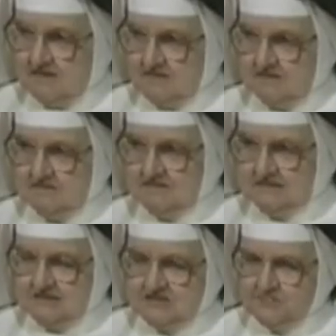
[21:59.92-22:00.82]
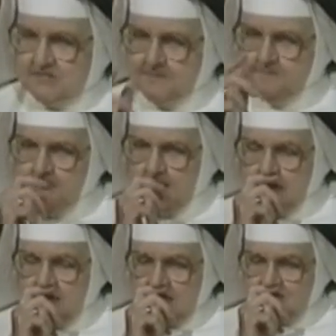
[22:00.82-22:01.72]
than, than this. But
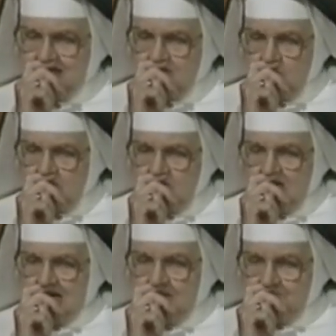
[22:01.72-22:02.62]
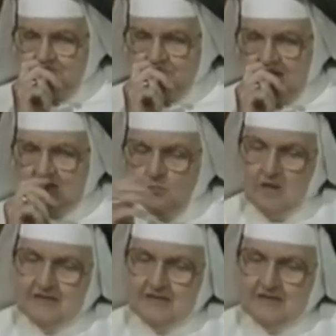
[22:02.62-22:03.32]
there were, um, at what